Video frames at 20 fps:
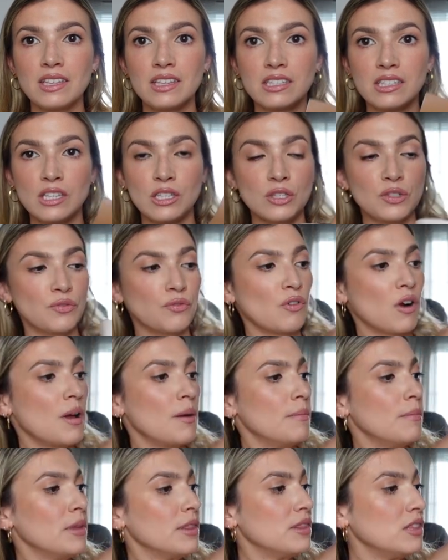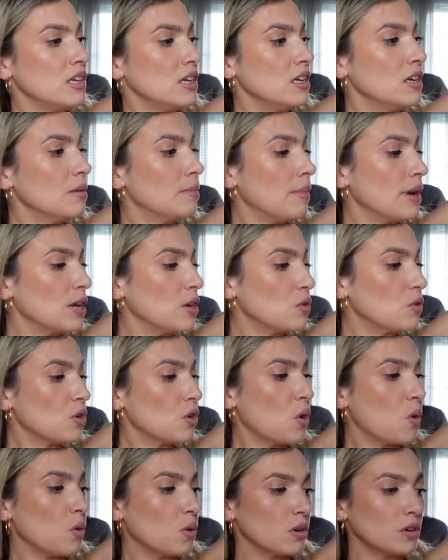this is from the Michael
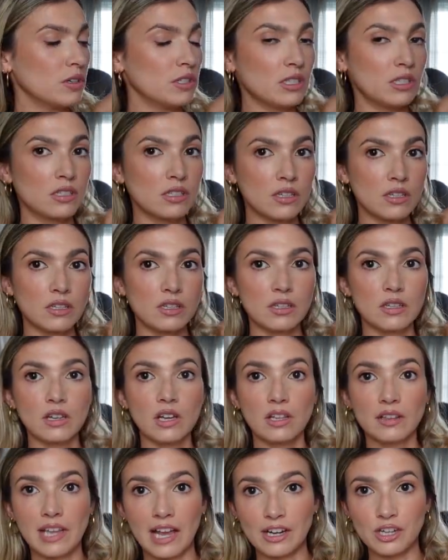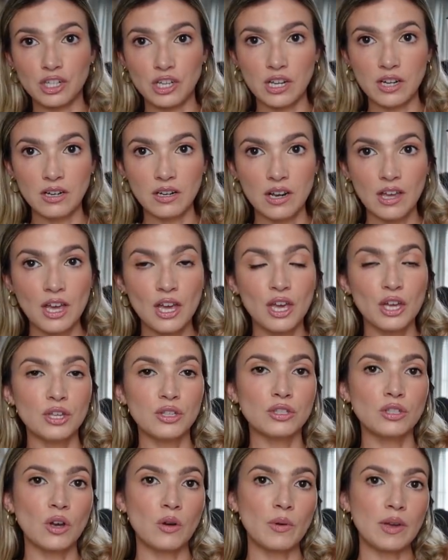Kors collection.
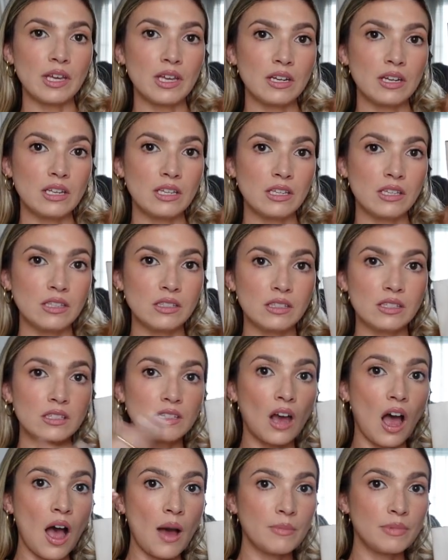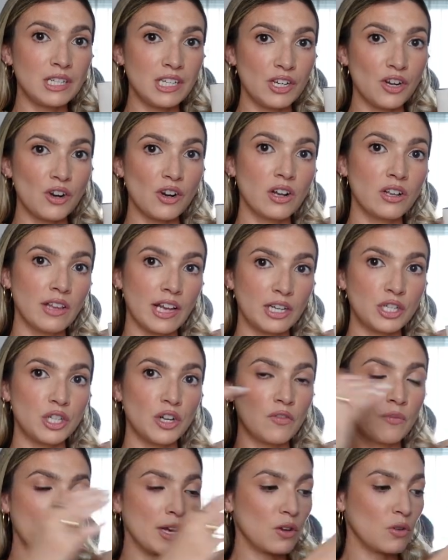So it is the top tier collection
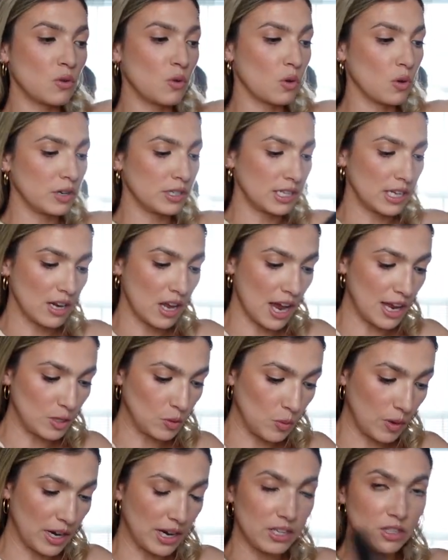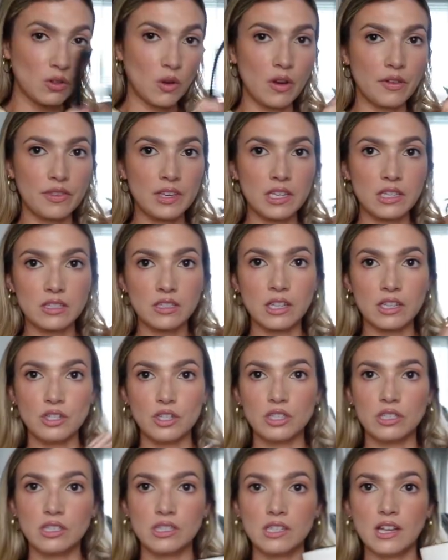of Michael Kors, and guys, when I saw this, I
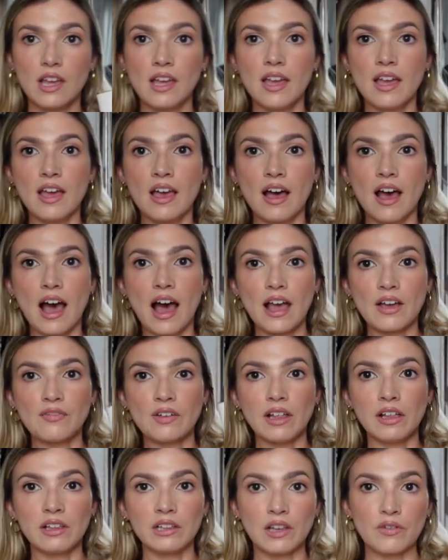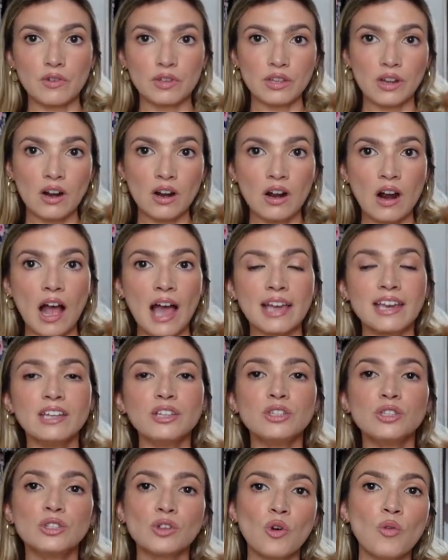just I fell in love with her. I
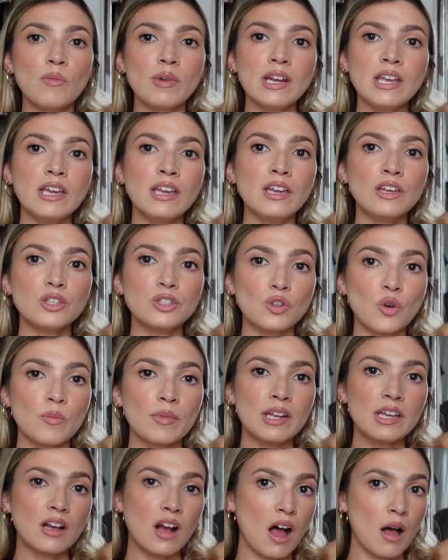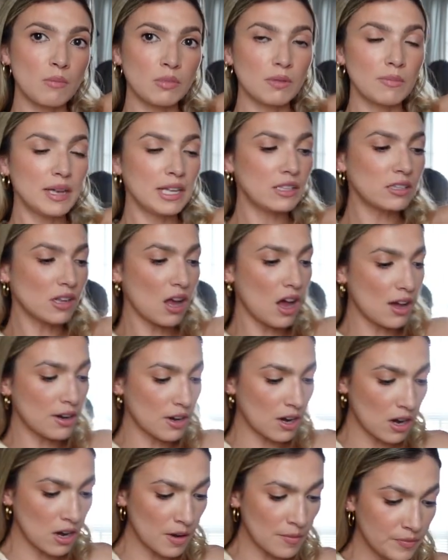get so many, so many compliments on
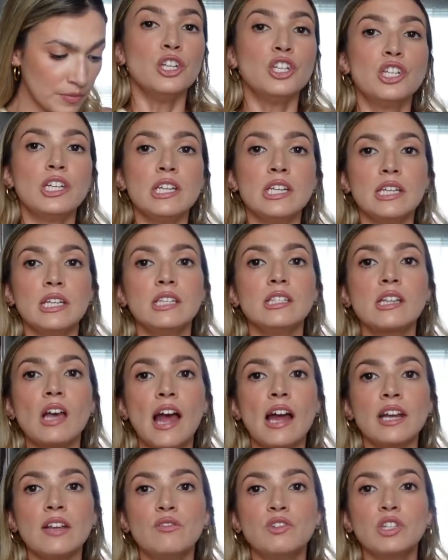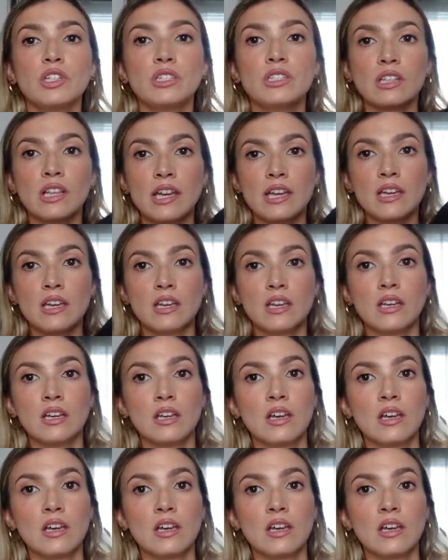her. She is kind of just like